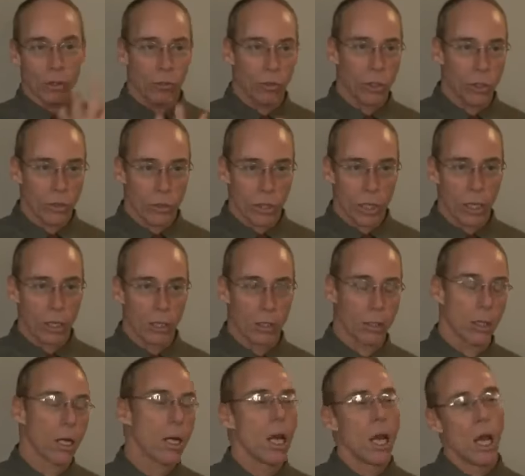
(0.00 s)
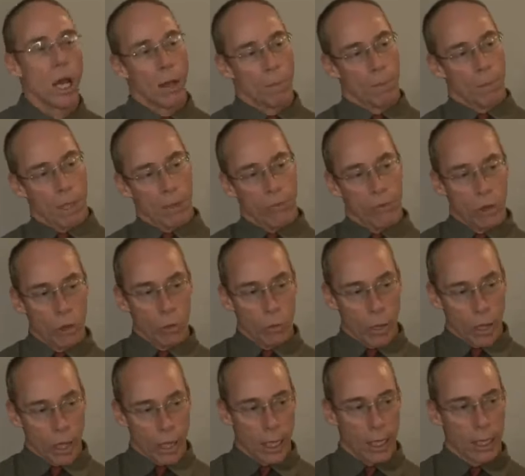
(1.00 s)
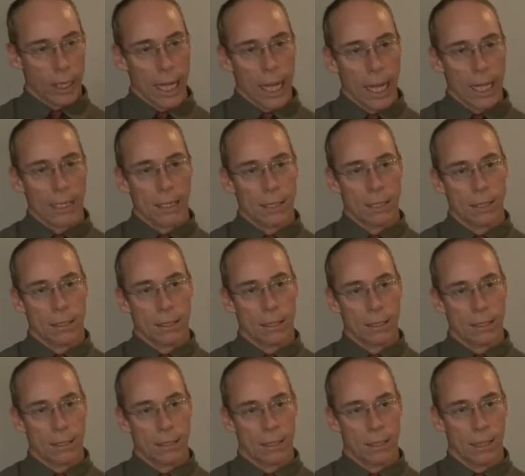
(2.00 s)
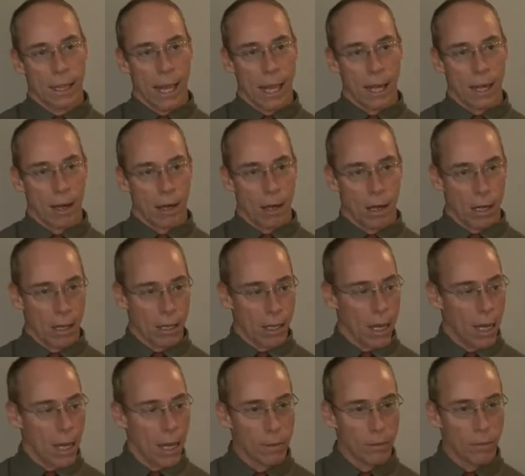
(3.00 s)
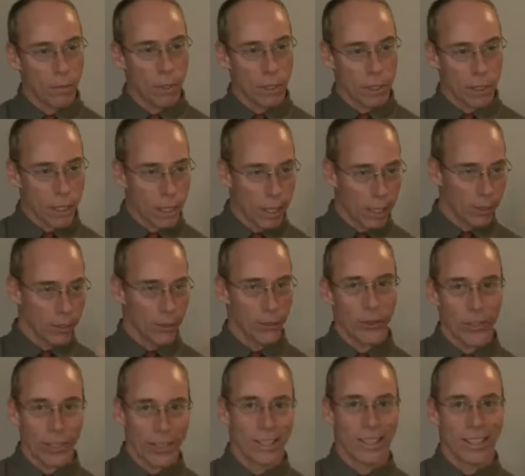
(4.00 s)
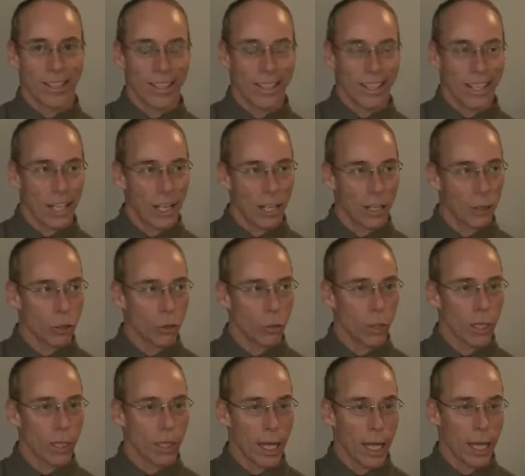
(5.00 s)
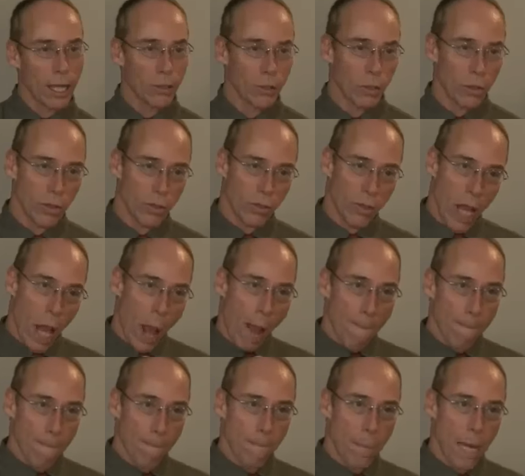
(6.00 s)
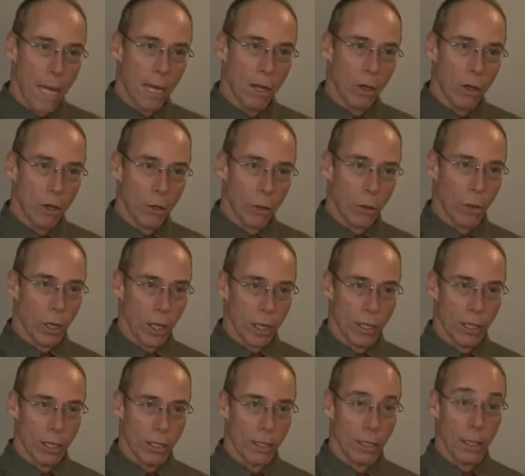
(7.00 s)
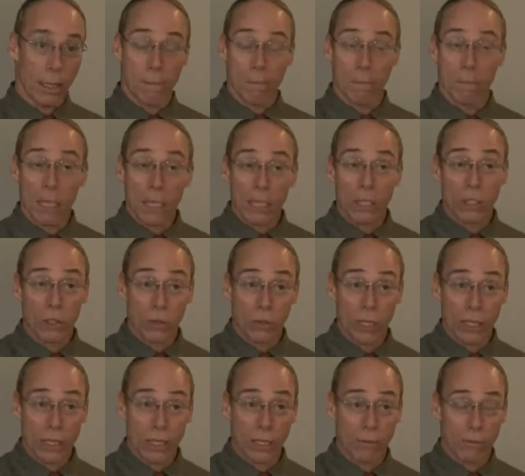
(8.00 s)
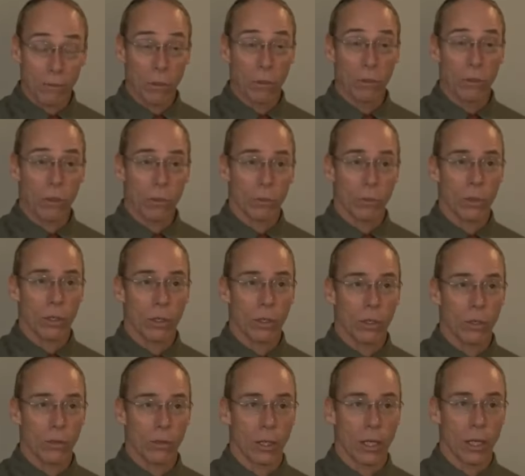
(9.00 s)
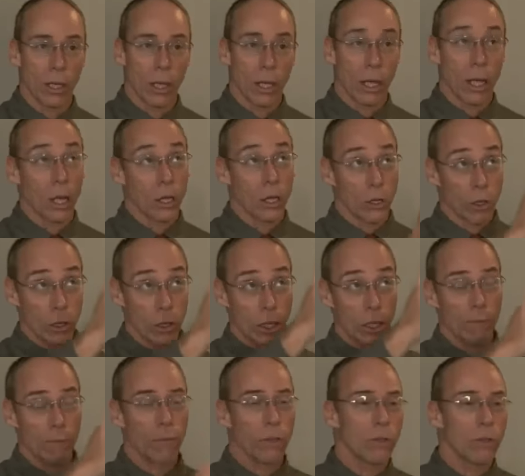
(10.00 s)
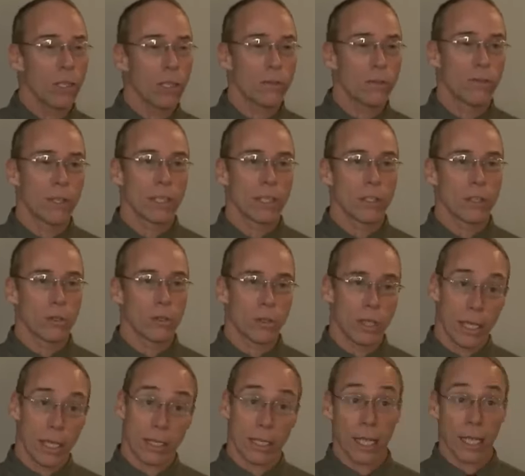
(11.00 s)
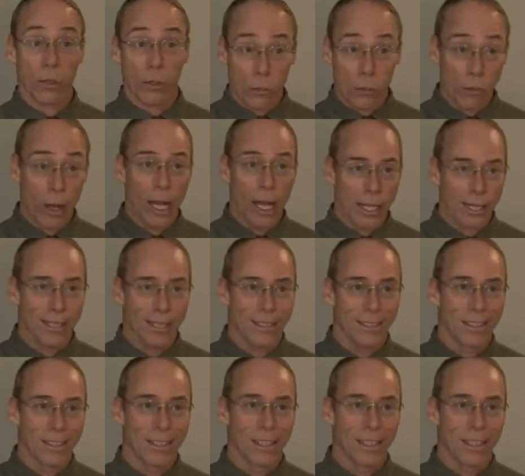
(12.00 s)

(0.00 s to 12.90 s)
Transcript: is rose-colored. But if you're wearing glasses that are conflict-colored, colored with a sort of paranoid and militaristic view of the world, you're going to view these visitors as a threat,